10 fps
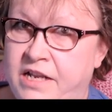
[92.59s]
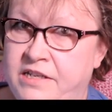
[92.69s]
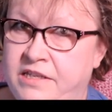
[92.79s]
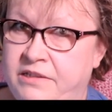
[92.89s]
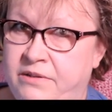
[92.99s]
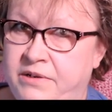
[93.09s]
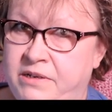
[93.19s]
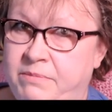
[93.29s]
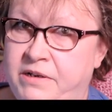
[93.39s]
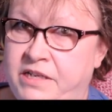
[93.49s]
anything
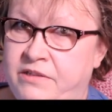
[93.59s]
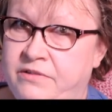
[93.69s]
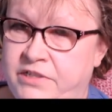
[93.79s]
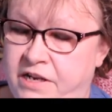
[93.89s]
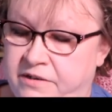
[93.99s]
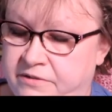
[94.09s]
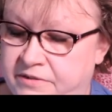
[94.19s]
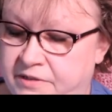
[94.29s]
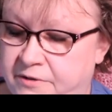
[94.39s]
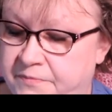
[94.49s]
loaded up on either
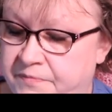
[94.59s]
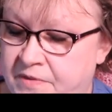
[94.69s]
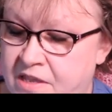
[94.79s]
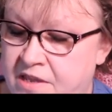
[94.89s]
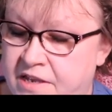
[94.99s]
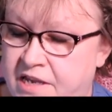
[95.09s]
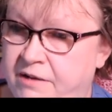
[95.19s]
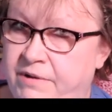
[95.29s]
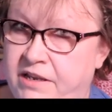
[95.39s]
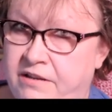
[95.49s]
channel. So
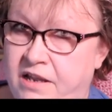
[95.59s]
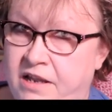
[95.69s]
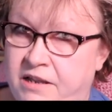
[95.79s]
anyway,